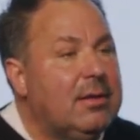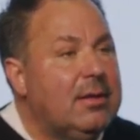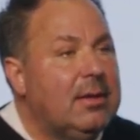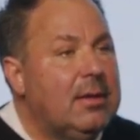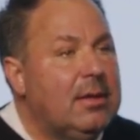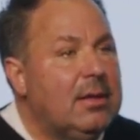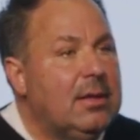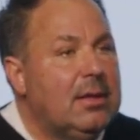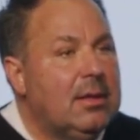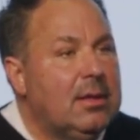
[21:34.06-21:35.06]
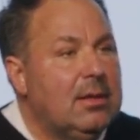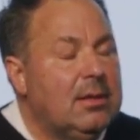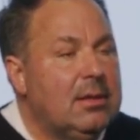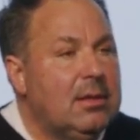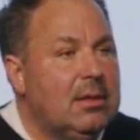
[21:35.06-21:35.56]

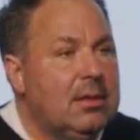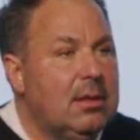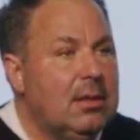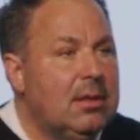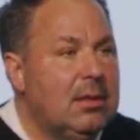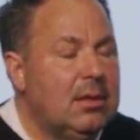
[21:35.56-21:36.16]
No one is speaking in this clip.